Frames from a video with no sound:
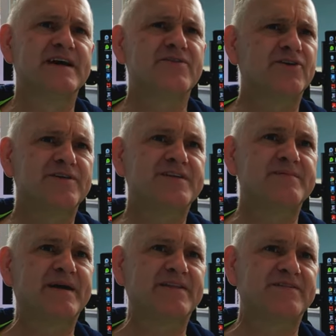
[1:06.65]
The only thing
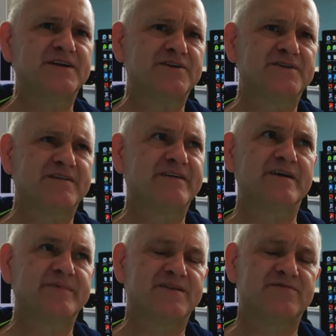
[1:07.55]
about the video that I found a
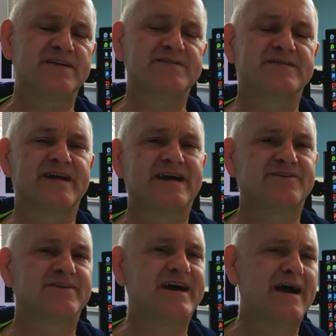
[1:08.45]
bit strange is I
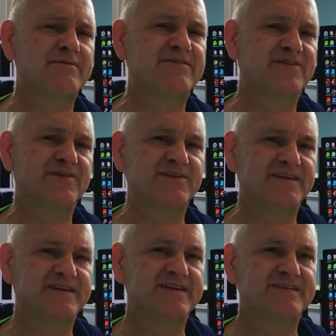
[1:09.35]
don't know how he flew it on the
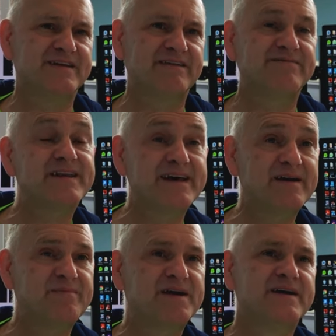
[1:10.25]
DJI Fly
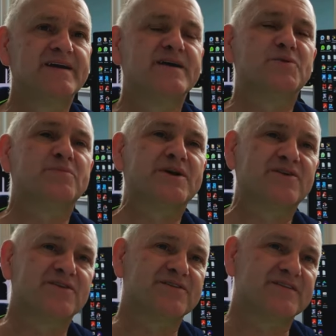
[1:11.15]
app
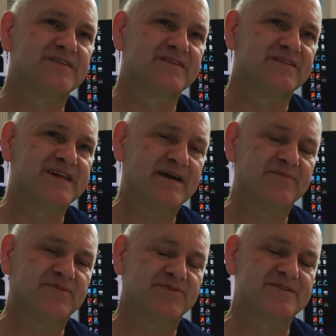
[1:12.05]
because the
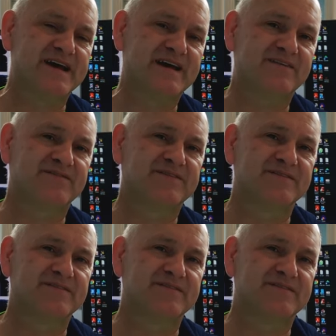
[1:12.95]
app doesn't have